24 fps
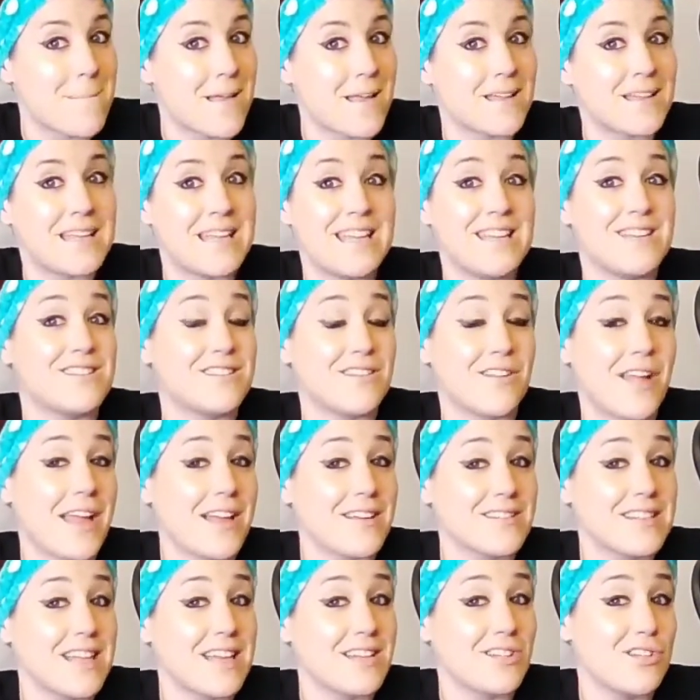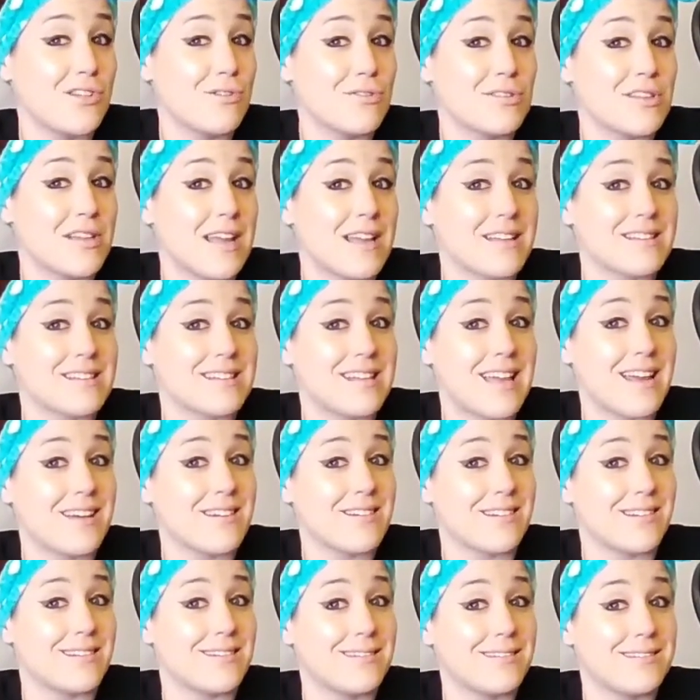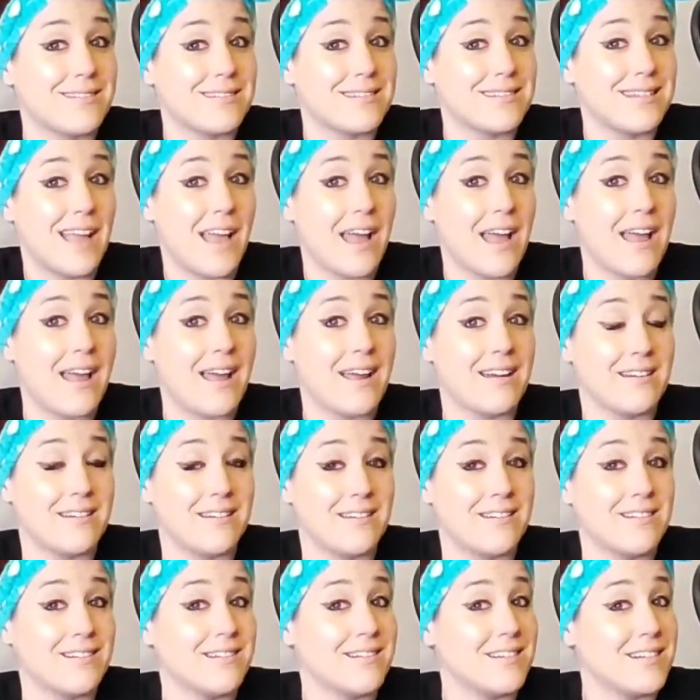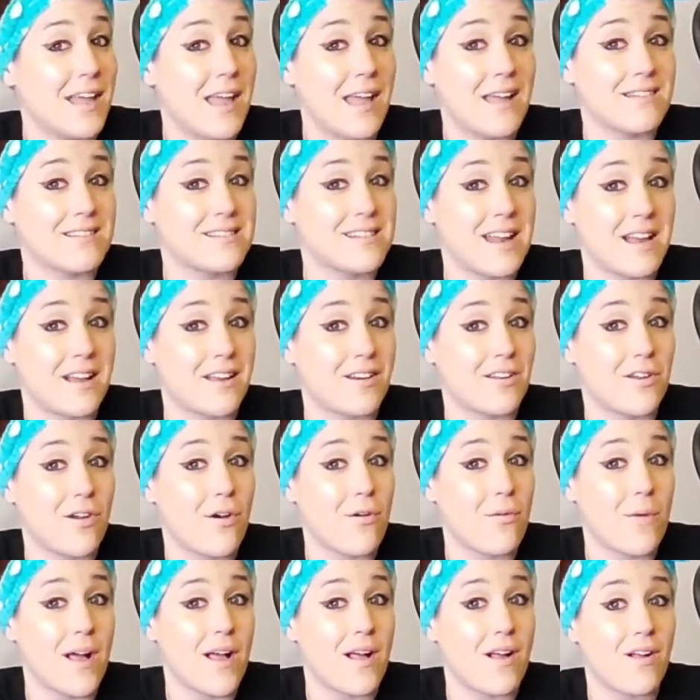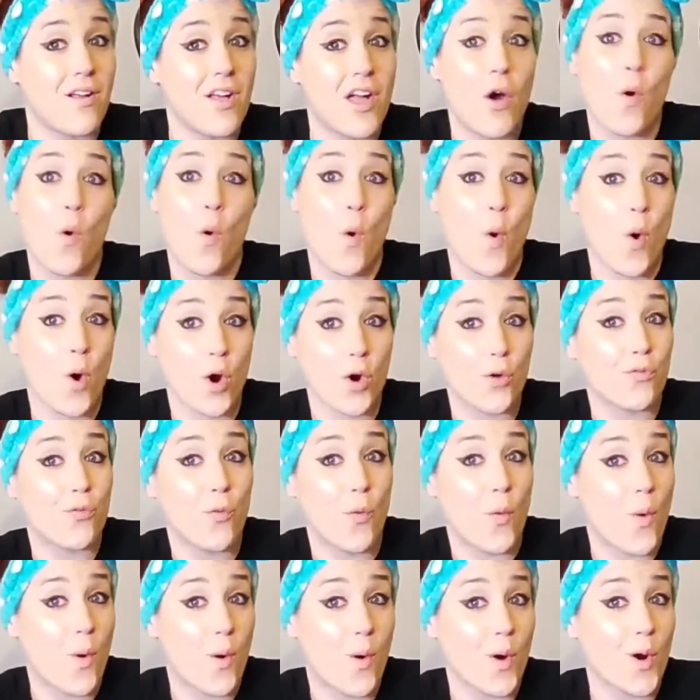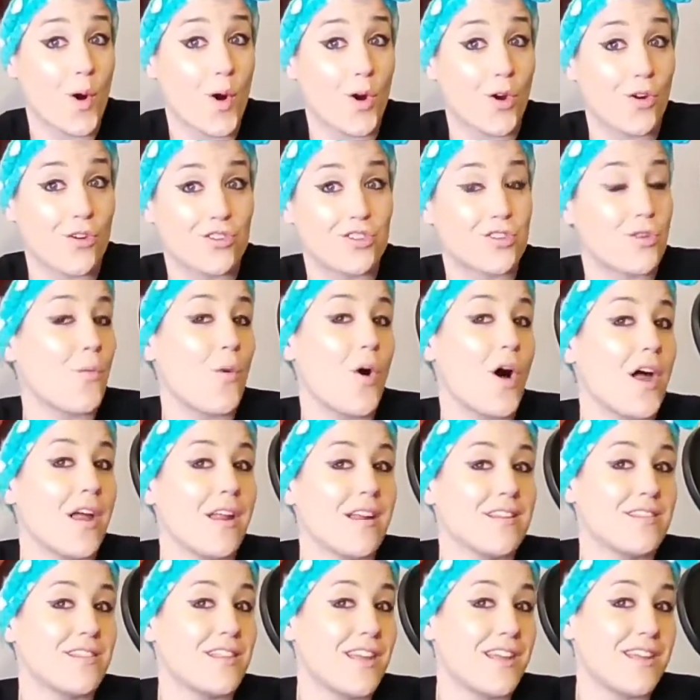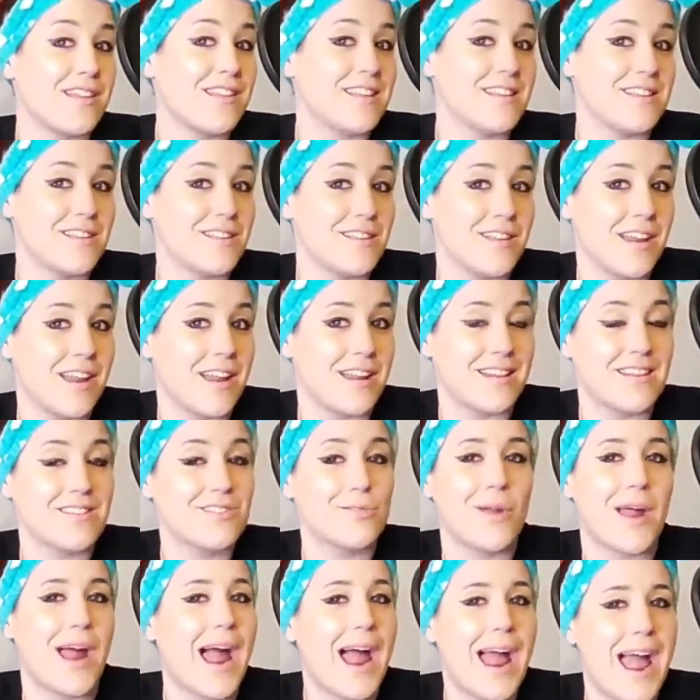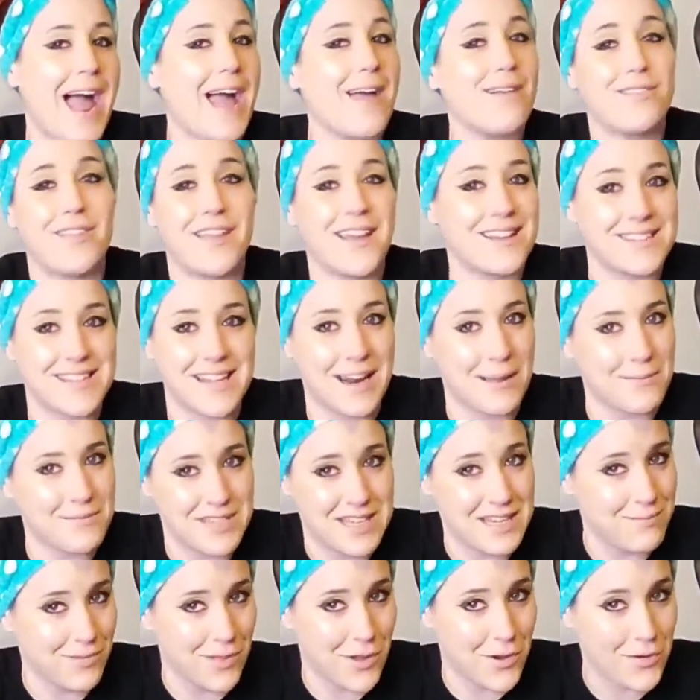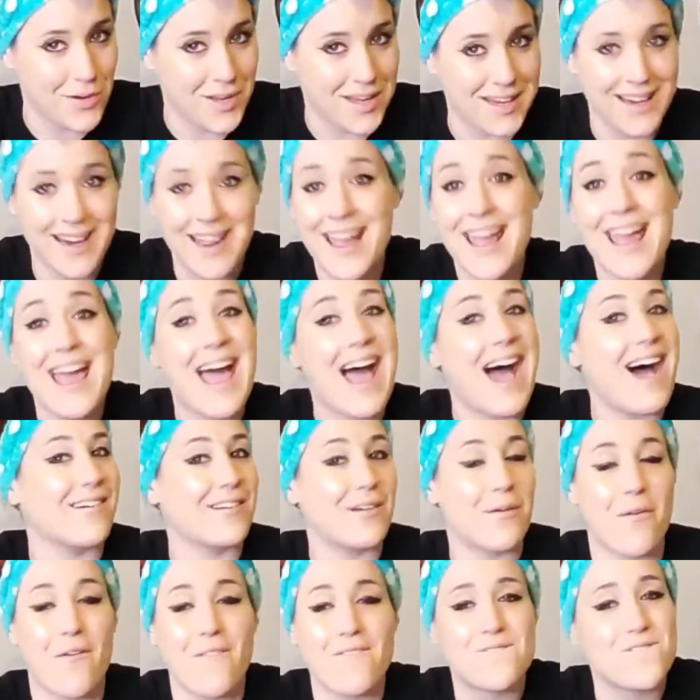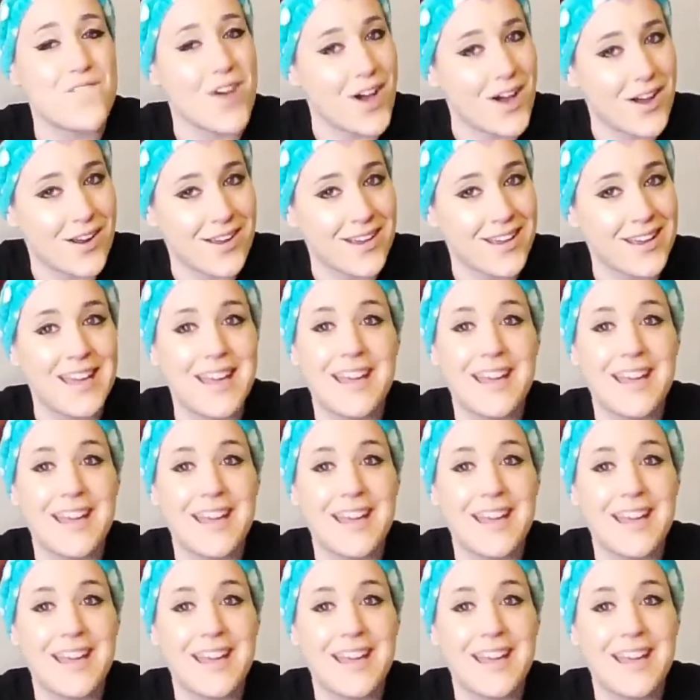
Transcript: he still has that to use against Kendall. And that's not going to go well. So what? This is, like I said, I'm Team Logan. I don't give a fuck.